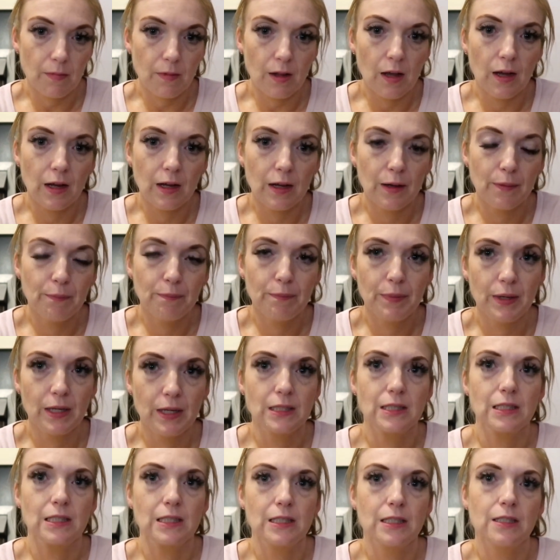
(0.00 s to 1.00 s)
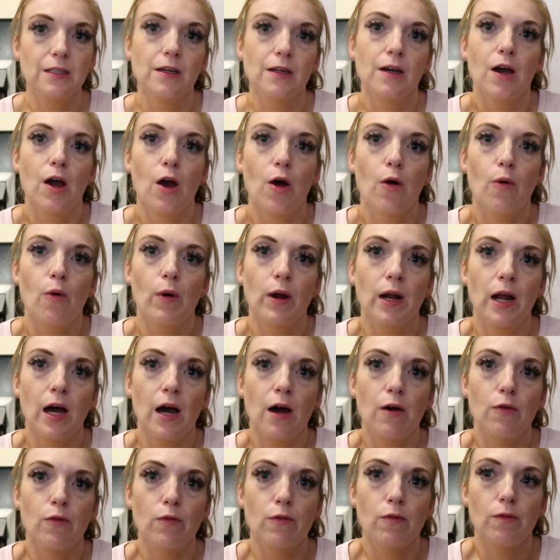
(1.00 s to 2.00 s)
Basically, we're
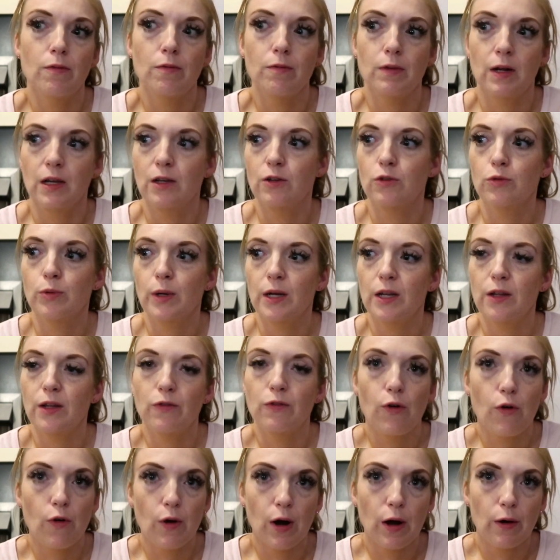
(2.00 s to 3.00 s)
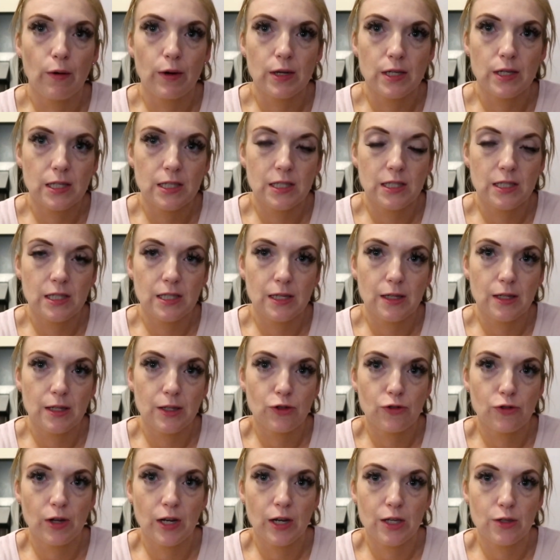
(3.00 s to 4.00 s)
now like 24 hours since the
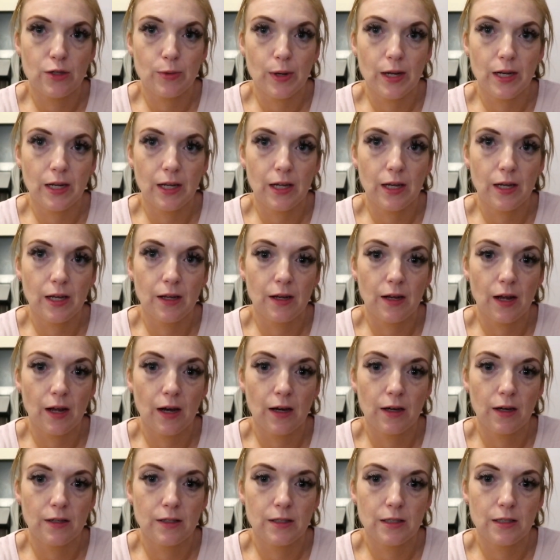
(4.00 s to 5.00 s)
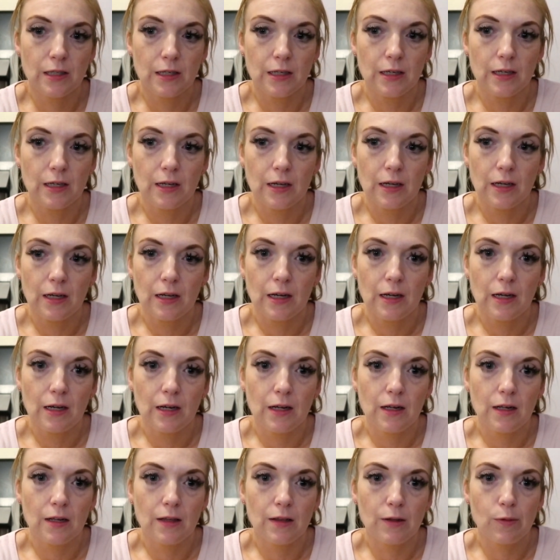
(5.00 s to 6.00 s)
trainers went in, and
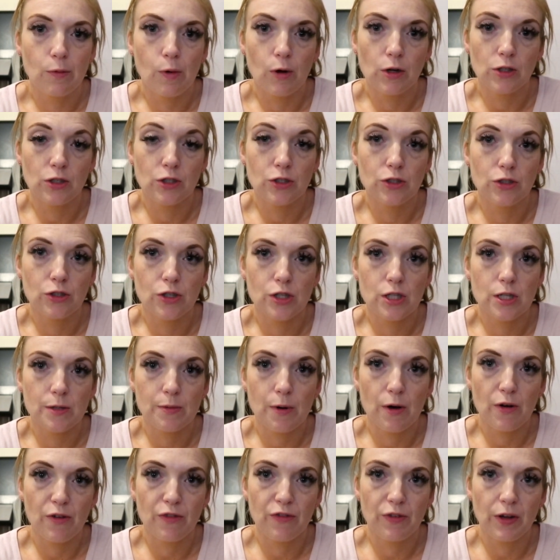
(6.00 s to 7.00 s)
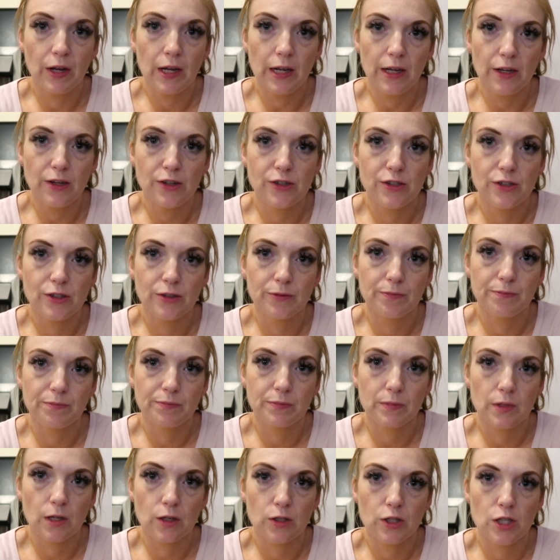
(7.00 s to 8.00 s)
the wash is just about finished
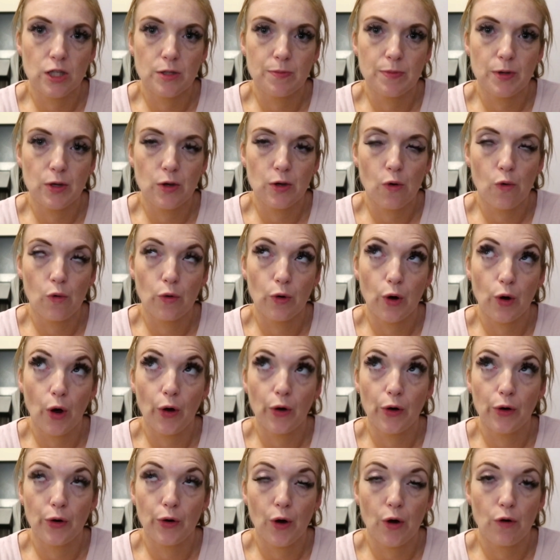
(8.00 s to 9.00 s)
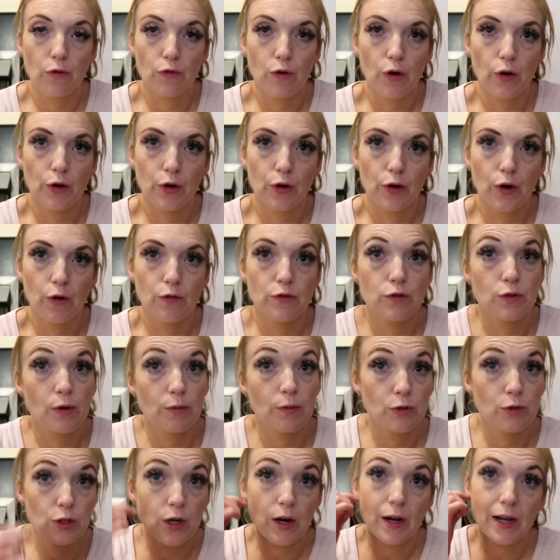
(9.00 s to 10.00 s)
because it's been going on and off. So I'm
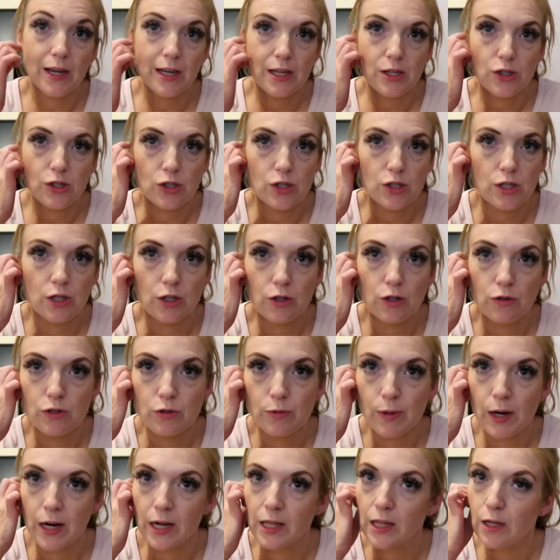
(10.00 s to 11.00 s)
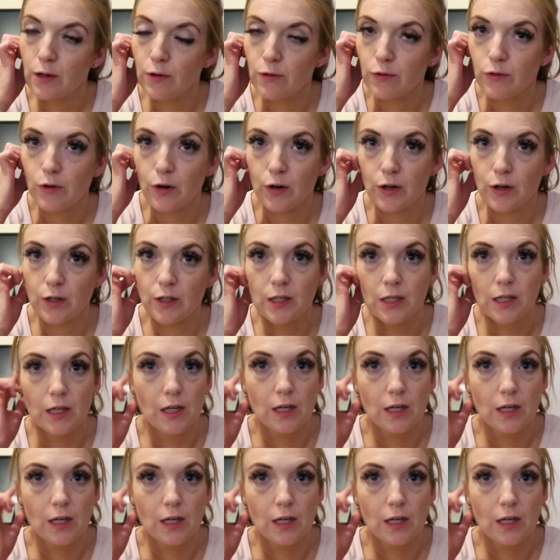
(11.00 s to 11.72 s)
sure it is just a loose wire that I've got.